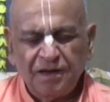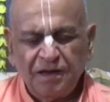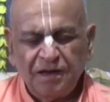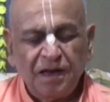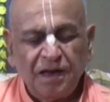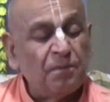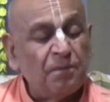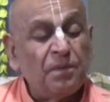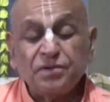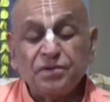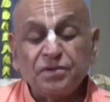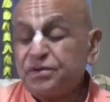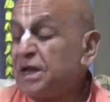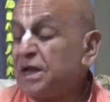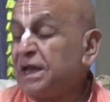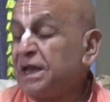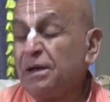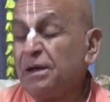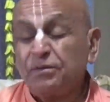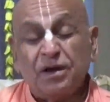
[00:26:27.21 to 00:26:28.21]
He must
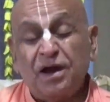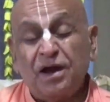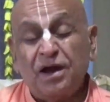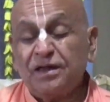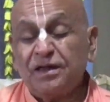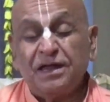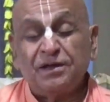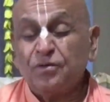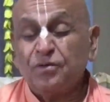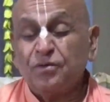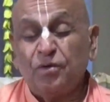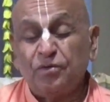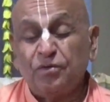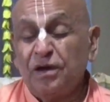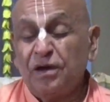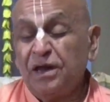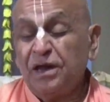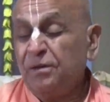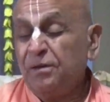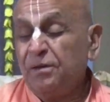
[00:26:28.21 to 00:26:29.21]
not have thought that he is going to
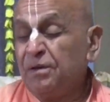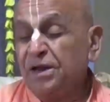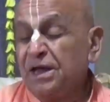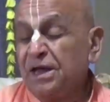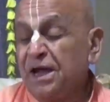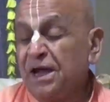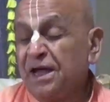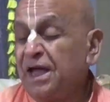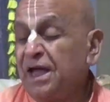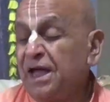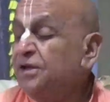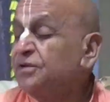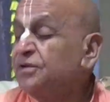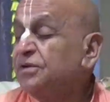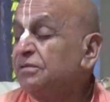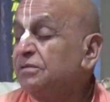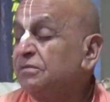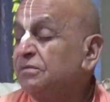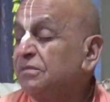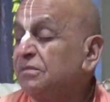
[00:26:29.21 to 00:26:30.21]
leave in a young age.
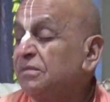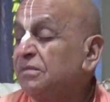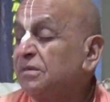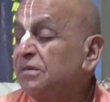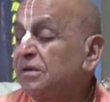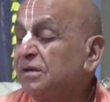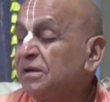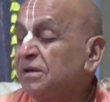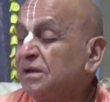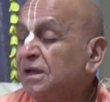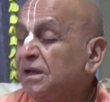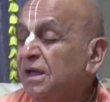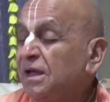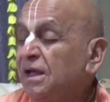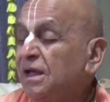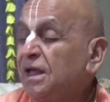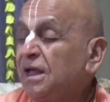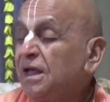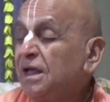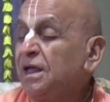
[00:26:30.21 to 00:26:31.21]

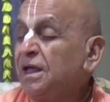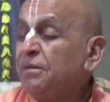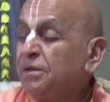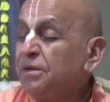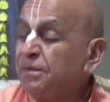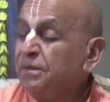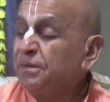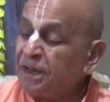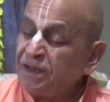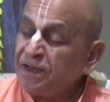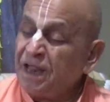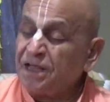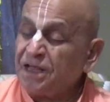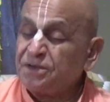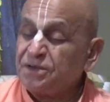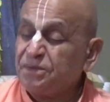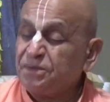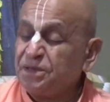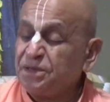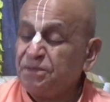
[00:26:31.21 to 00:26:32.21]
He was very nice
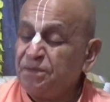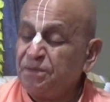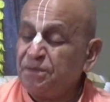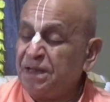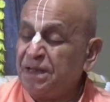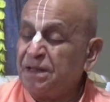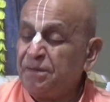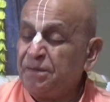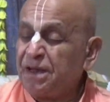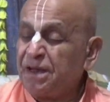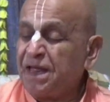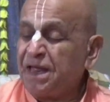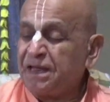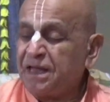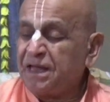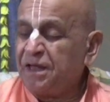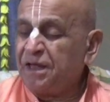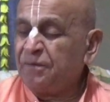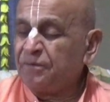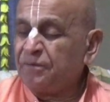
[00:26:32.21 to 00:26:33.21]
with me whenever I
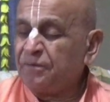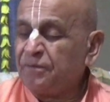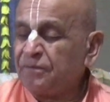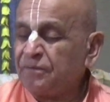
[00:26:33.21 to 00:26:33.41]
came.